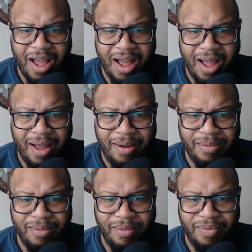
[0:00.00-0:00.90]

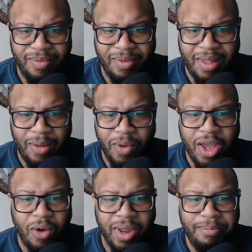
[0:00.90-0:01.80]
Um,
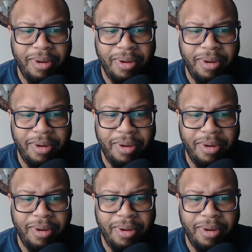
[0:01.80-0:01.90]
we only